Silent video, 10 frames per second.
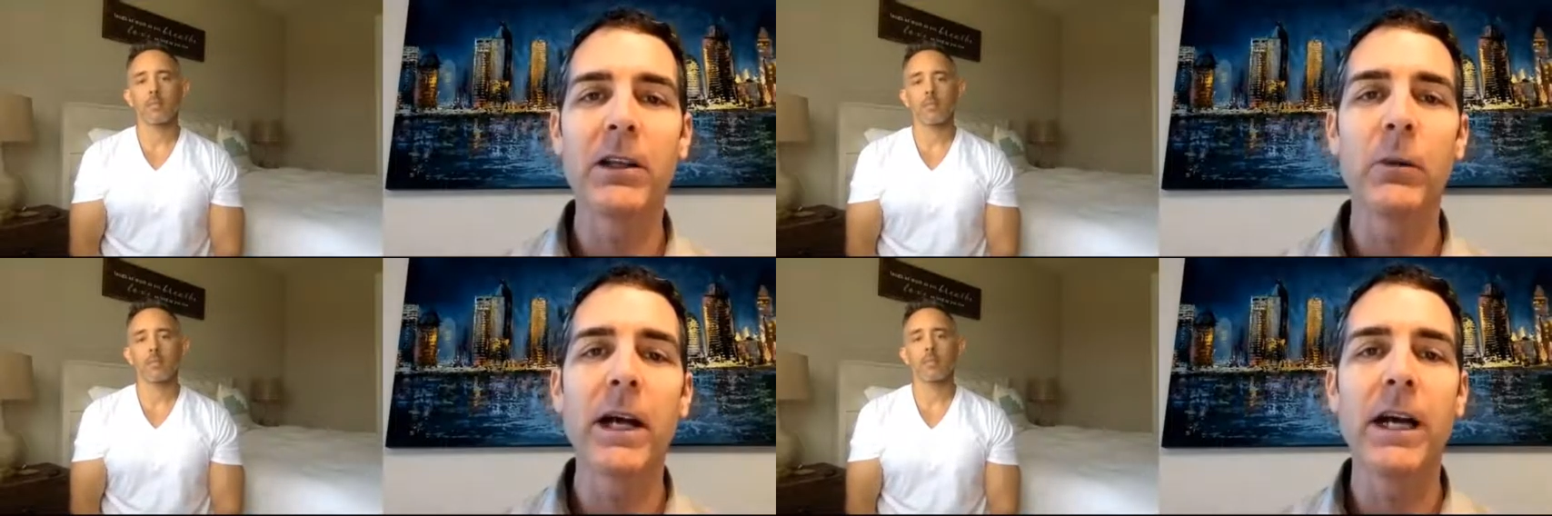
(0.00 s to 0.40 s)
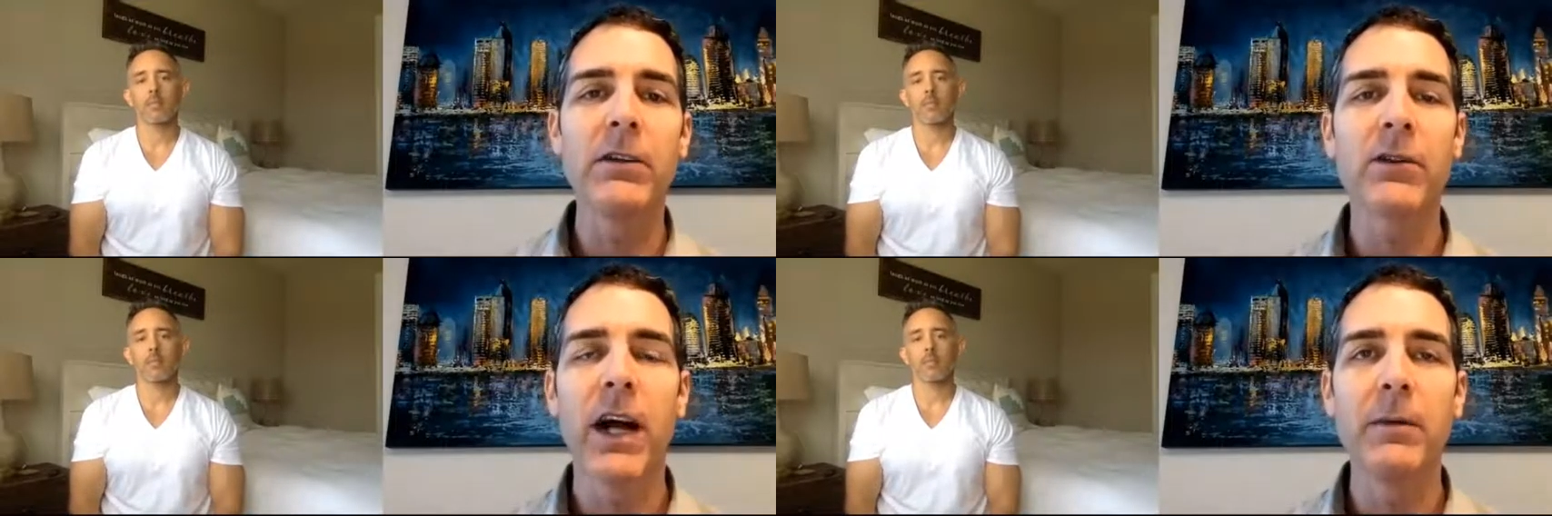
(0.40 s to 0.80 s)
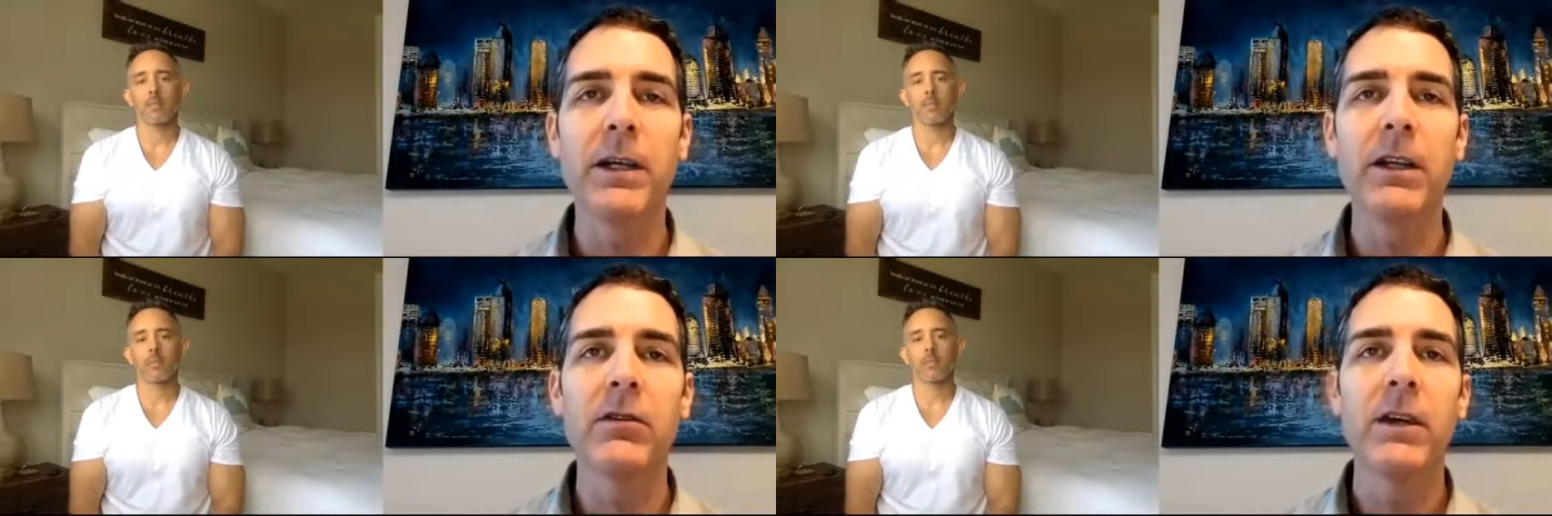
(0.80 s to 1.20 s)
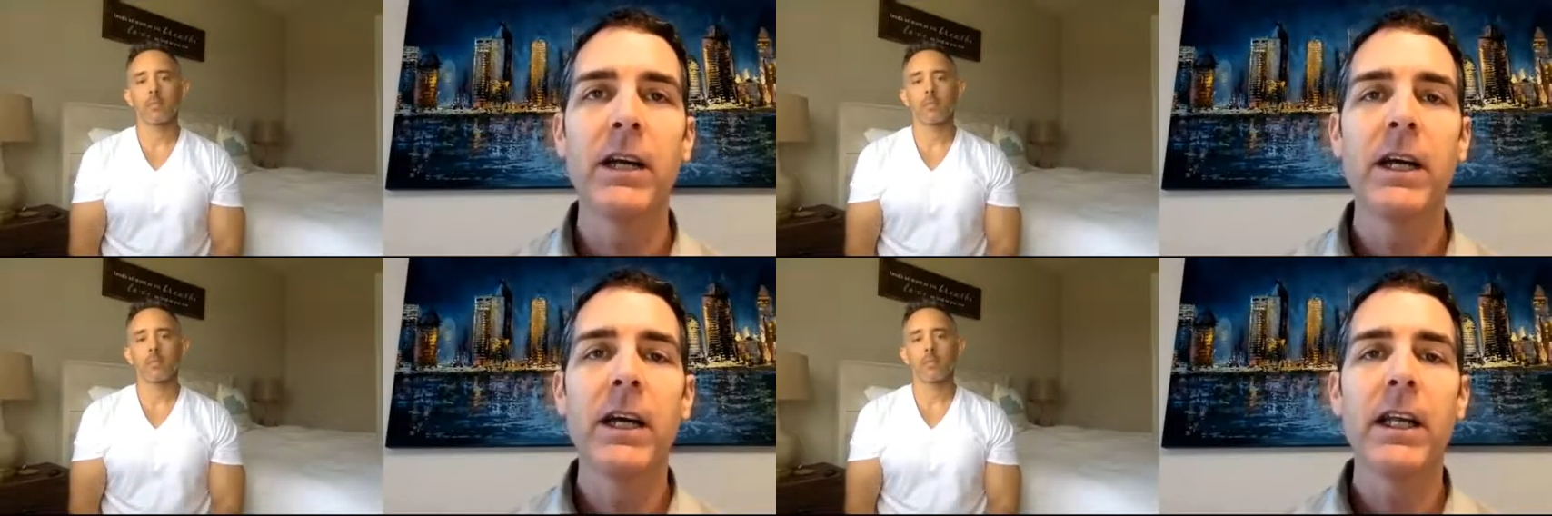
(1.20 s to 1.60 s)
Speaker 1: Like the way I describe it is
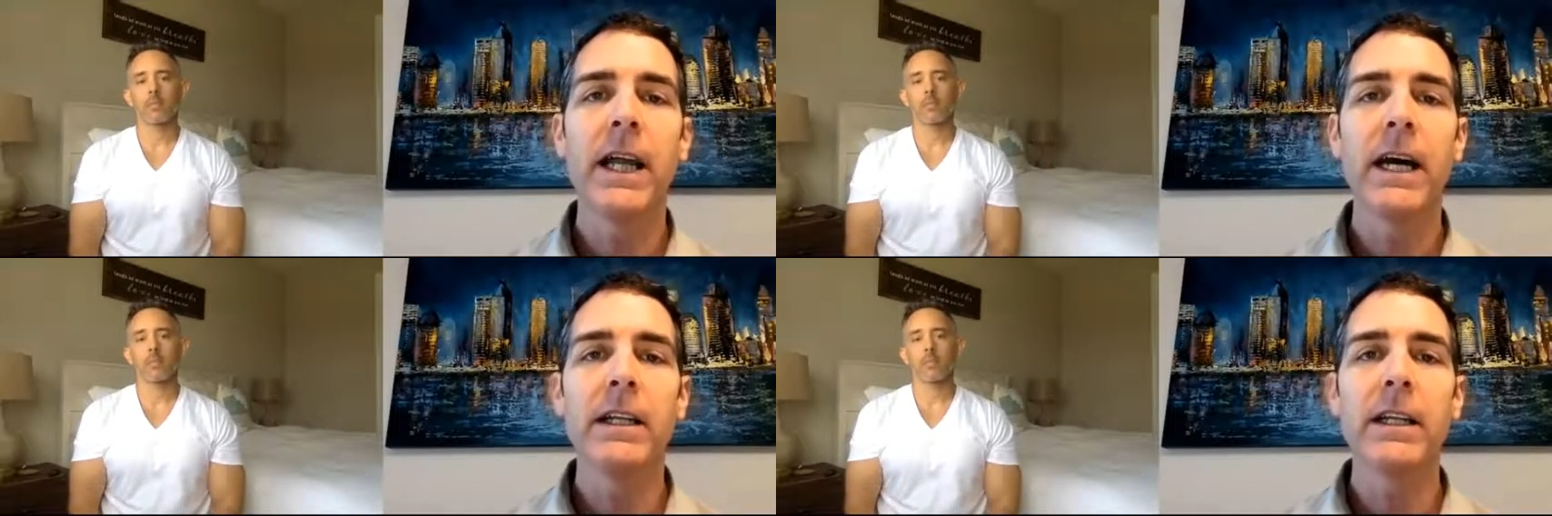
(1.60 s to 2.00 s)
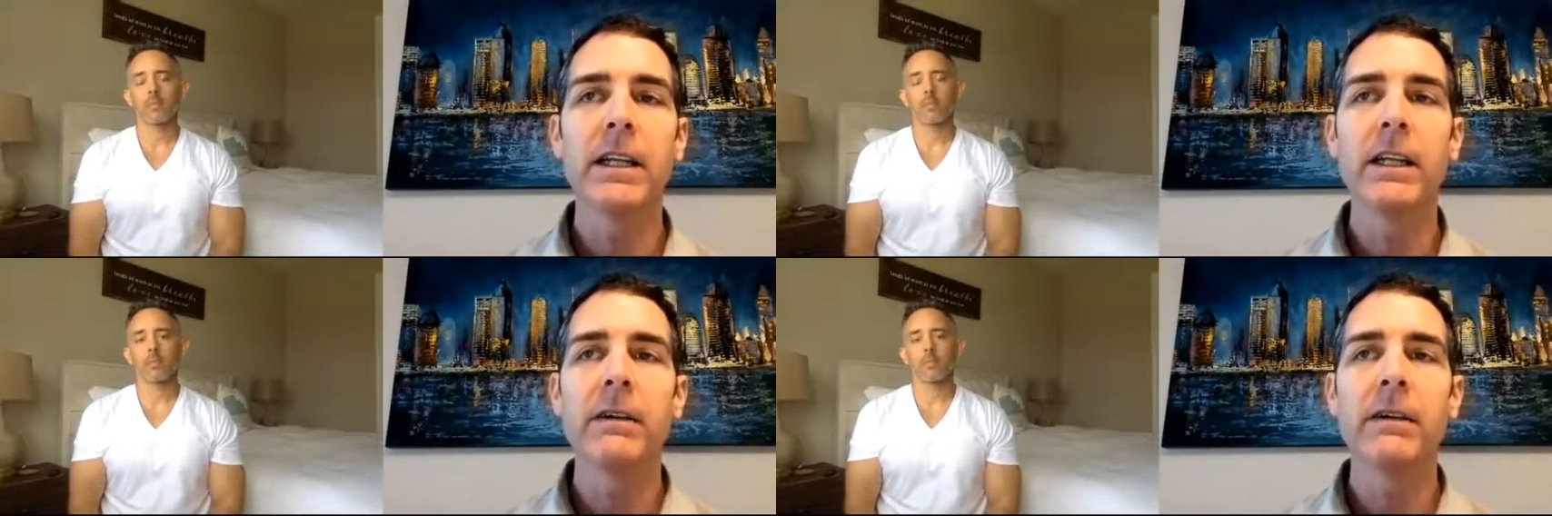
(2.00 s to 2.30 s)
that